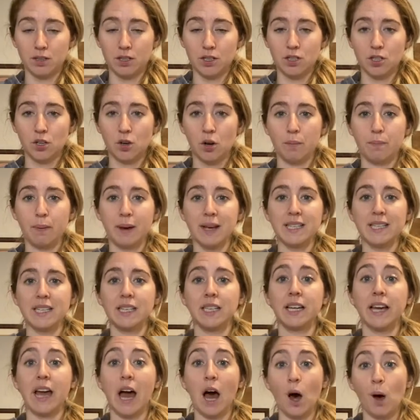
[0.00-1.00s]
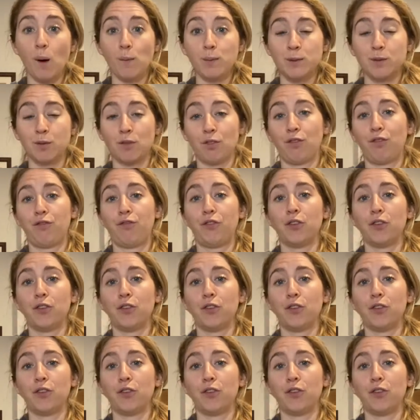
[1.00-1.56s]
So it basically helps with